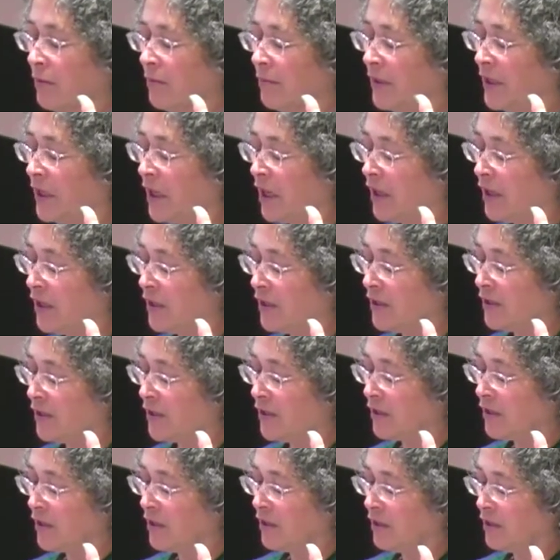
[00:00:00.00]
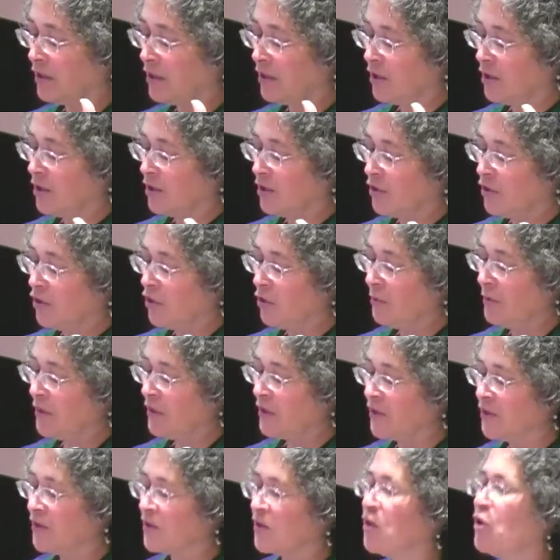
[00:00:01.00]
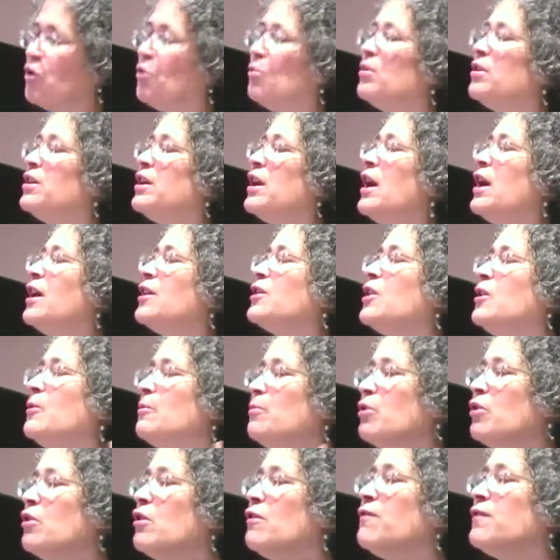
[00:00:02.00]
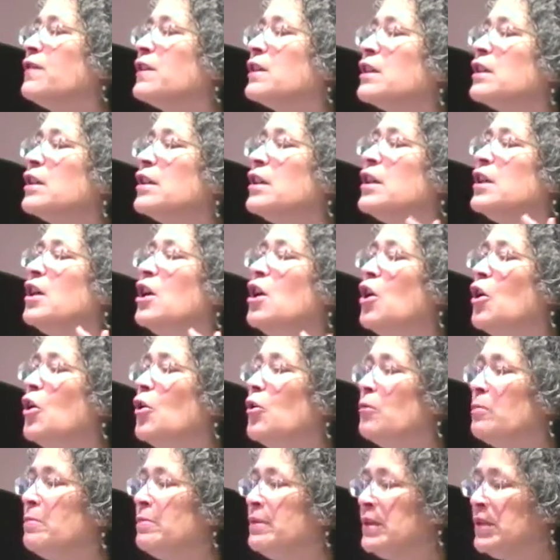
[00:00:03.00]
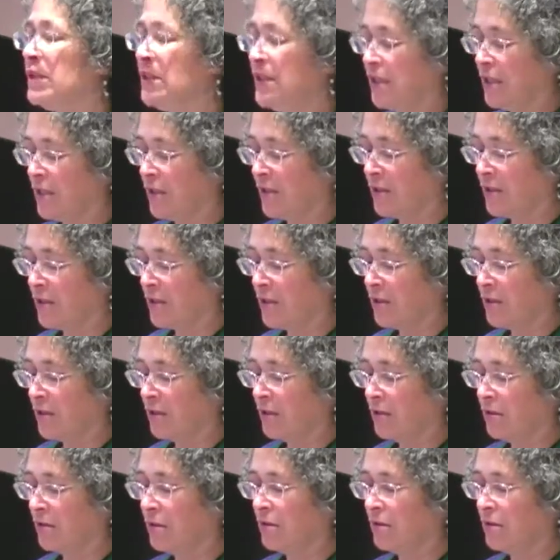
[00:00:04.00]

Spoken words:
because humans were not perfectly obedient,